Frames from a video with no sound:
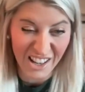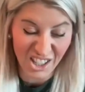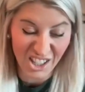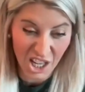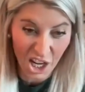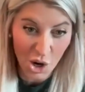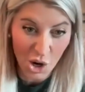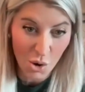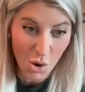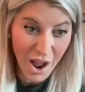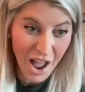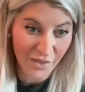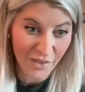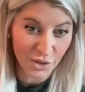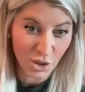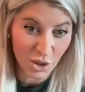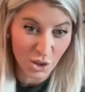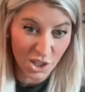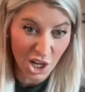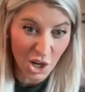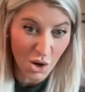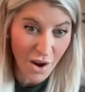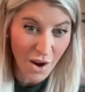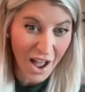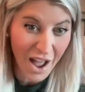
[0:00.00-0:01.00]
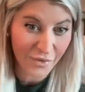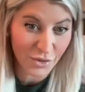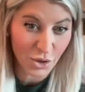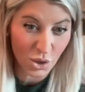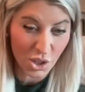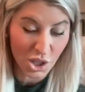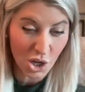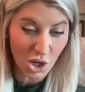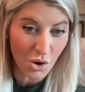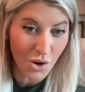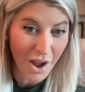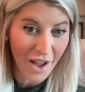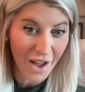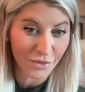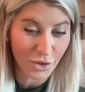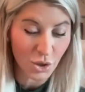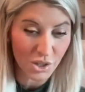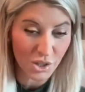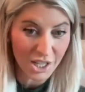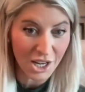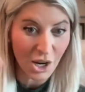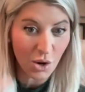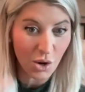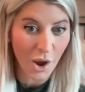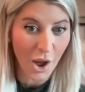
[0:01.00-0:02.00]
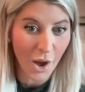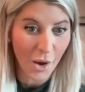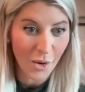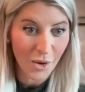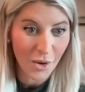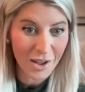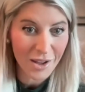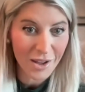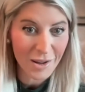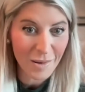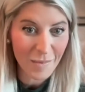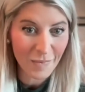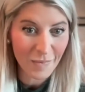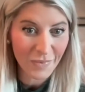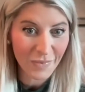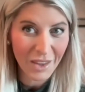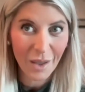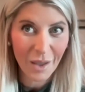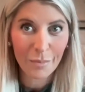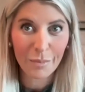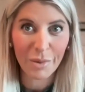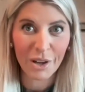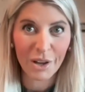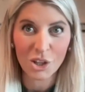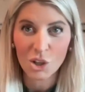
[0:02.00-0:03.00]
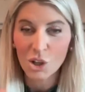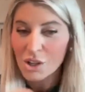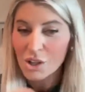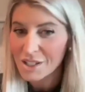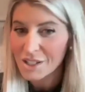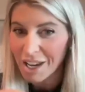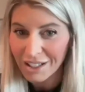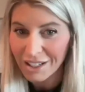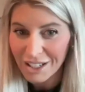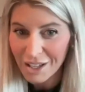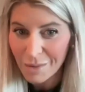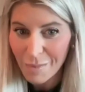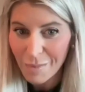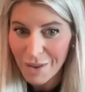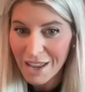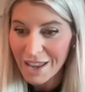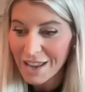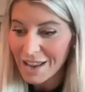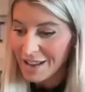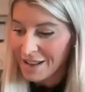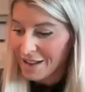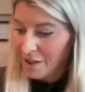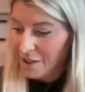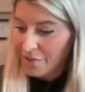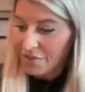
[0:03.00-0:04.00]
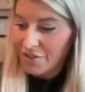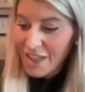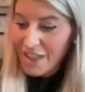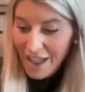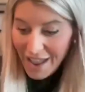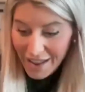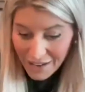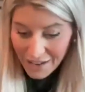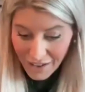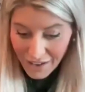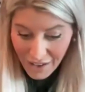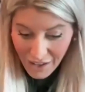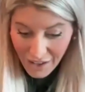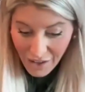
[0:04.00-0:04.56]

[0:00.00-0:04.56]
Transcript: 0 after 0 after 0 after 0. But you're telling me that